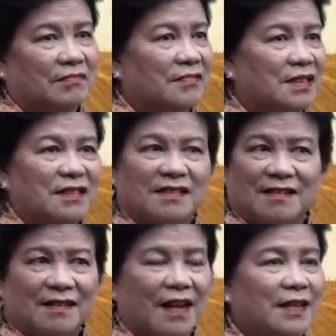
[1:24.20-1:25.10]

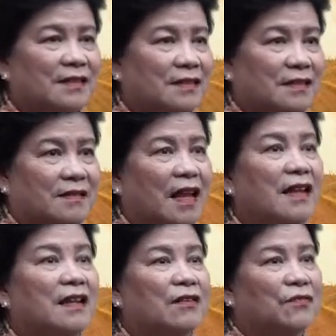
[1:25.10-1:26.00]
she likes
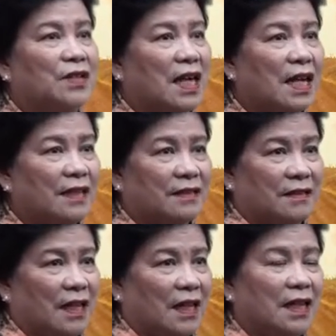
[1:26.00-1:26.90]
staying overnight
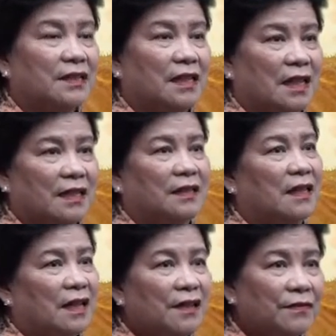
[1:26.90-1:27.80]
in the
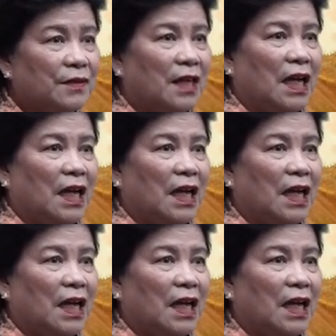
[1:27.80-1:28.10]
nightlife.